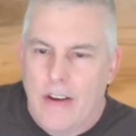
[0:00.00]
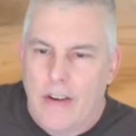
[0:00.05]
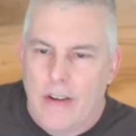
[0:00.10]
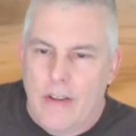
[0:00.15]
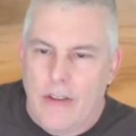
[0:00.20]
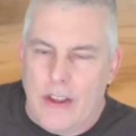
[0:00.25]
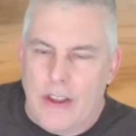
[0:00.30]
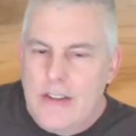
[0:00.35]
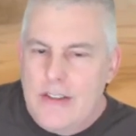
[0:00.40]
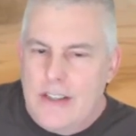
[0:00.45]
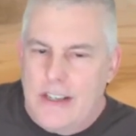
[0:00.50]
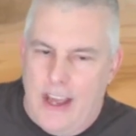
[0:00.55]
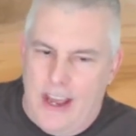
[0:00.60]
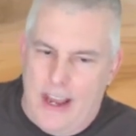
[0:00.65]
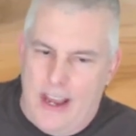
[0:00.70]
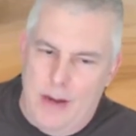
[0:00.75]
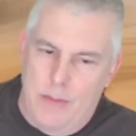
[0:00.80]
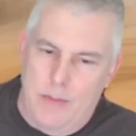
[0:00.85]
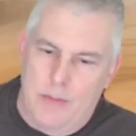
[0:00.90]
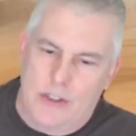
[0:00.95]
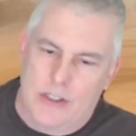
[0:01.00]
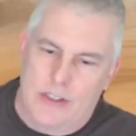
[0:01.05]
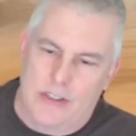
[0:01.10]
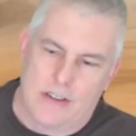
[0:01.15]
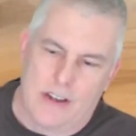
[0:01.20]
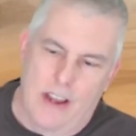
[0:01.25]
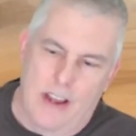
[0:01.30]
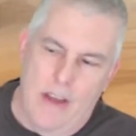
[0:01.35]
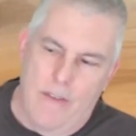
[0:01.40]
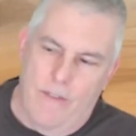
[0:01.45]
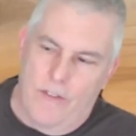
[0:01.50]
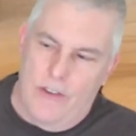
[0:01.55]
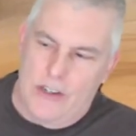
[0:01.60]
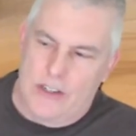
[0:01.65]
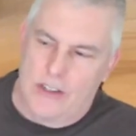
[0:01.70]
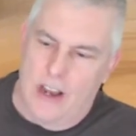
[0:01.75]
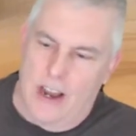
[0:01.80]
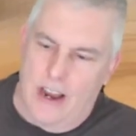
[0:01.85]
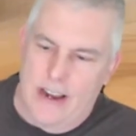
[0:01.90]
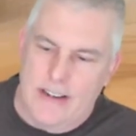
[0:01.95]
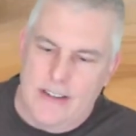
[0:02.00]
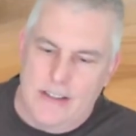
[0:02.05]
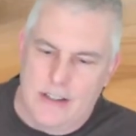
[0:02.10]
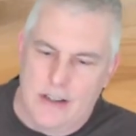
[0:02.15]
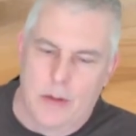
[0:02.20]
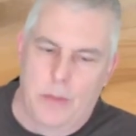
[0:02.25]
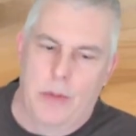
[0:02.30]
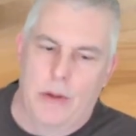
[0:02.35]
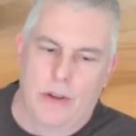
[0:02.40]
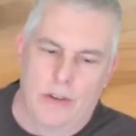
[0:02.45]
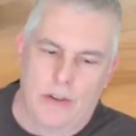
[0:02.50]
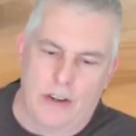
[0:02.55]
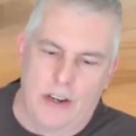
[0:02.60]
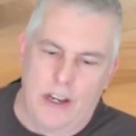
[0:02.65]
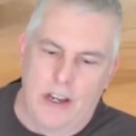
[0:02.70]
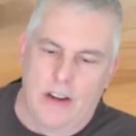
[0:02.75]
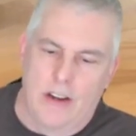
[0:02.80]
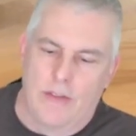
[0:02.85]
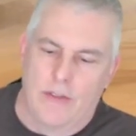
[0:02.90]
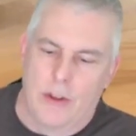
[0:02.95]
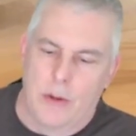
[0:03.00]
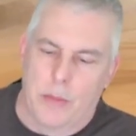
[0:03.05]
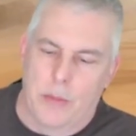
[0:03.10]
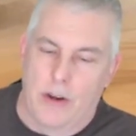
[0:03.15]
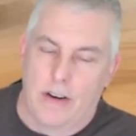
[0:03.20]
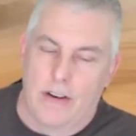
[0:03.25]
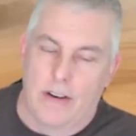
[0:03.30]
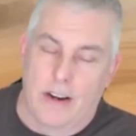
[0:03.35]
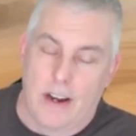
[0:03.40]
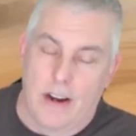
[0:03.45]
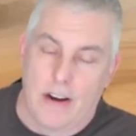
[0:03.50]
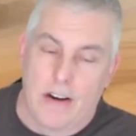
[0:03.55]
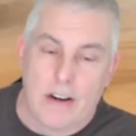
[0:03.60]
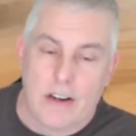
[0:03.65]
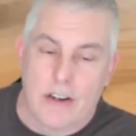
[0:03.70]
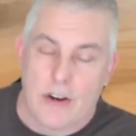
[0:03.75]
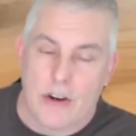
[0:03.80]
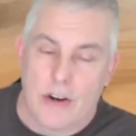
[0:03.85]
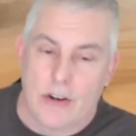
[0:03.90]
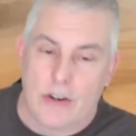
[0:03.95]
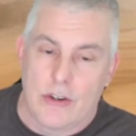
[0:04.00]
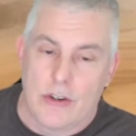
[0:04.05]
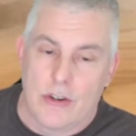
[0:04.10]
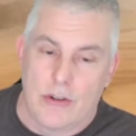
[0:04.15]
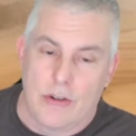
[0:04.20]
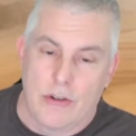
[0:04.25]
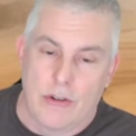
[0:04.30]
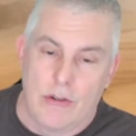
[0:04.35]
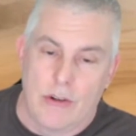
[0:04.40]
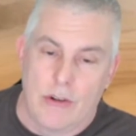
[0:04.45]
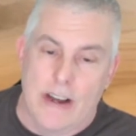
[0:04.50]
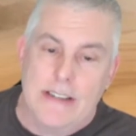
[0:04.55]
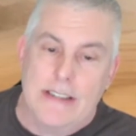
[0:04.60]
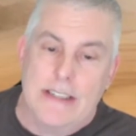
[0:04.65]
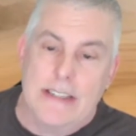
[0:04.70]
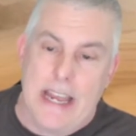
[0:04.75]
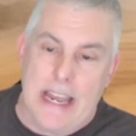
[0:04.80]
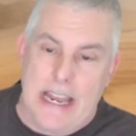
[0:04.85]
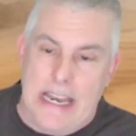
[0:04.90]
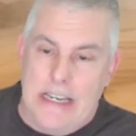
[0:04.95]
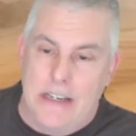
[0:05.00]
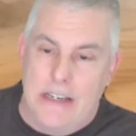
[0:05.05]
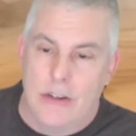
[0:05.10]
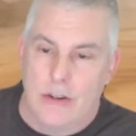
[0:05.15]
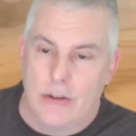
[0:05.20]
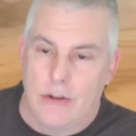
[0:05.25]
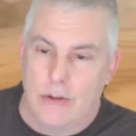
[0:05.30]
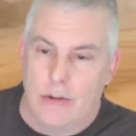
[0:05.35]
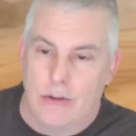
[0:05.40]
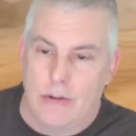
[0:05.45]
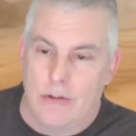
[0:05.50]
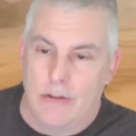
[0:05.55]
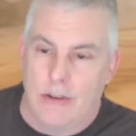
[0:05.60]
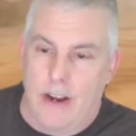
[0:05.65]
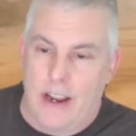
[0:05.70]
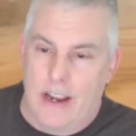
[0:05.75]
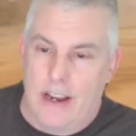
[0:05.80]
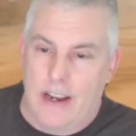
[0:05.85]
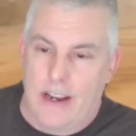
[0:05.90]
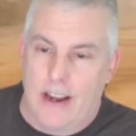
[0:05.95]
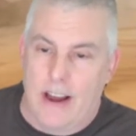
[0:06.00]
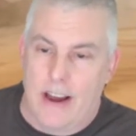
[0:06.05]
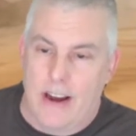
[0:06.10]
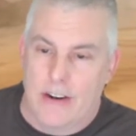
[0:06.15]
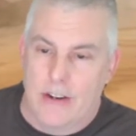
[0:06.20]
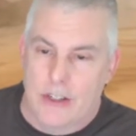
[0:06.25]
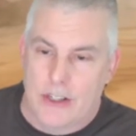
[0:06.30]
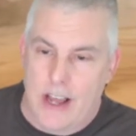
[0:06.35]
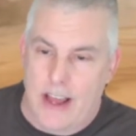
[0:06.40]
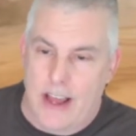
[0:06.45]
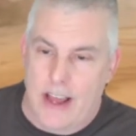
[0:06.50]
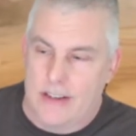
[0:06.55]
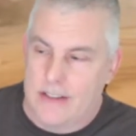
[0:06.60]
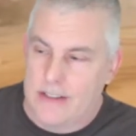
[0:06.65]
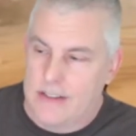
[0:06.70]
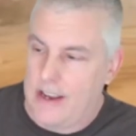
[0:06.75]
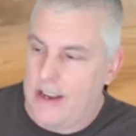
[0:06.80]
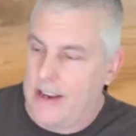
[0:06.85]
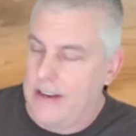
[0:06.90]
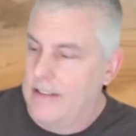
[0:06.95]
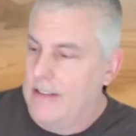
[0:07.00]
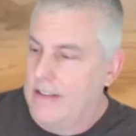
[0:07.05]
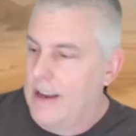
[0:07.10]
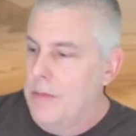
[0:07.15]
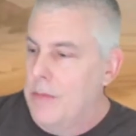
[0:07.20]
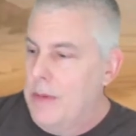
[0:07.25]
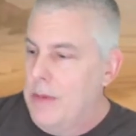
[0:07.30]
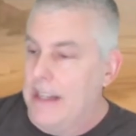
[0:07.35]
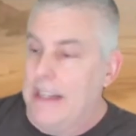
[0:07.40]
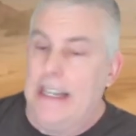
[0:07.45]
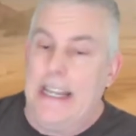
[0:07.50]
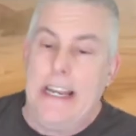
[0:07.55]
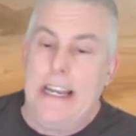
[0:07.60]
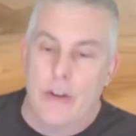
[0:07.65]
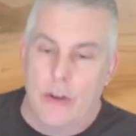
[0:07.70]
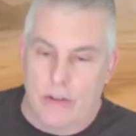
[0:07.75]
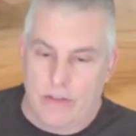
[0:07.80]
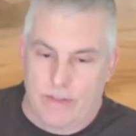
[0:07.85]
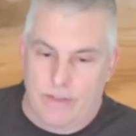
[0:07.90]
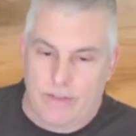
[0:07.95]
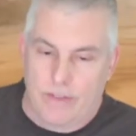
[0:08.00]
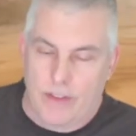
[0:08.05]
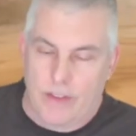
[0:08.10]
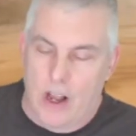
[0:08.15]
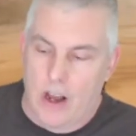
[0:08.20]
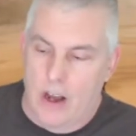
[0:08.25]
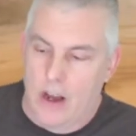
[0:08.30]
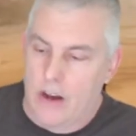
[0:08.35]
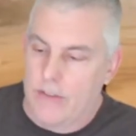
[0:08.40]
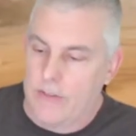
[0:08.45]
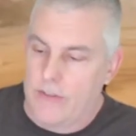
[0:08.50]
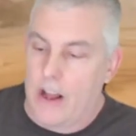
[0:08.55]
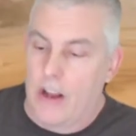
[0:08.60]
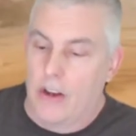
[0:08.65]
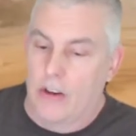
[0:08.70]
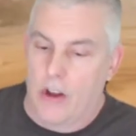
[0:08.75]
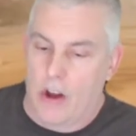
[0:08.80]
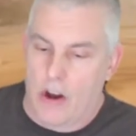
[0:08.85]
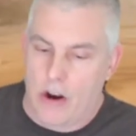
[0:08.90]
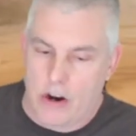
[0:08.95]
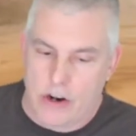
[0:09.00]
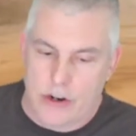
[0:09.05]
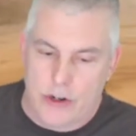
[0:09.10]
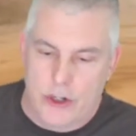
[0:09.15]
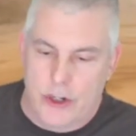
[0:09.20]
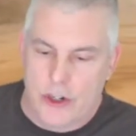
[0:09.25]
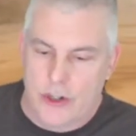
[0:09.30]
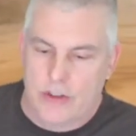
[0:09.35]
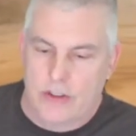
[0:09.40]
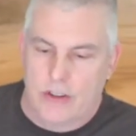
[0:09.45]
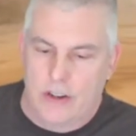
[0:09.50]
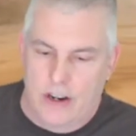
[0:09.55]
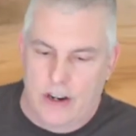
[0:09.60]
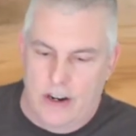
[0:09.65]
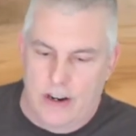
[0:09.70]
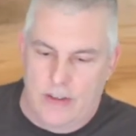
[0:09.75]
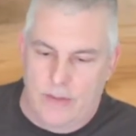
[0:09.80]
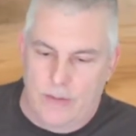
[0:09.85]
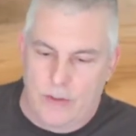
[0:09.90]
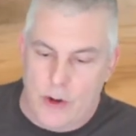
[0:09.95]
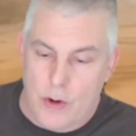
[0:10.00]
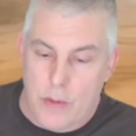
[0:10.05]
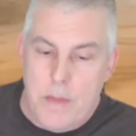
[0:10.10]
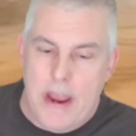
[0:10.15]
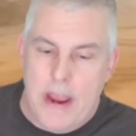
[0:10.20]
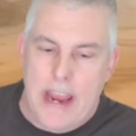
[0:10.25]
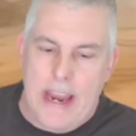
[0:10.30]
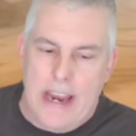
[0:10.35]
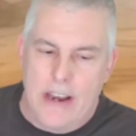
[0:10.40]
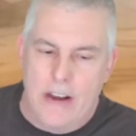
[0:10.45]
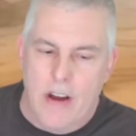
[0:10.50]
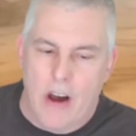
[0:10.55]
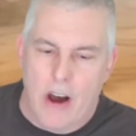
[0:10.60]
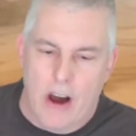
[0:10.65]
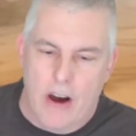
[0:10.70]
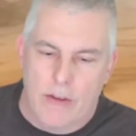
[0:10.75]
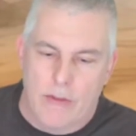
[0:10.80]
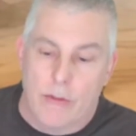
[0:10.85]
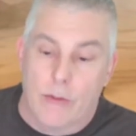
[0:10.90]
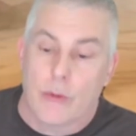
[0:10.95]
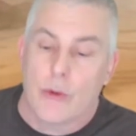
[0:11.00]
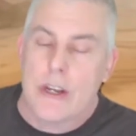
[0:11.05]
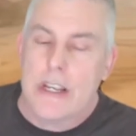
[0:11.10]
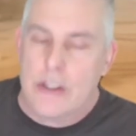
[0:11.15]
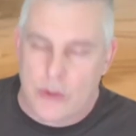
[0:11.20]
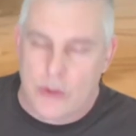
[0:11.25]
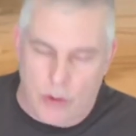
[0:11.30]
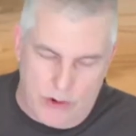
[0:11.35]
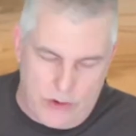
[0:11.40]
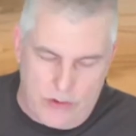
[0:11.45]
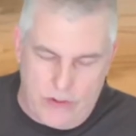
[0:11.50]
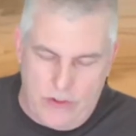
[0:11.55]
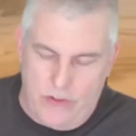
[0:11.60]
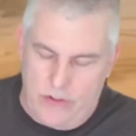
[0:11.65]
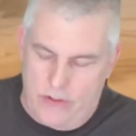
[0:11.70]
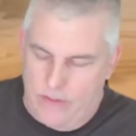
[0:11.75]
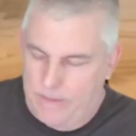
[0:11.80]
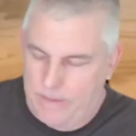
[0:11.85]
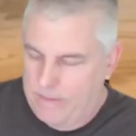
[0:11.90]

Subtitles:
These games emphasize the ability of the player character to ascend to a higher status and be a leader of a large domain of resources.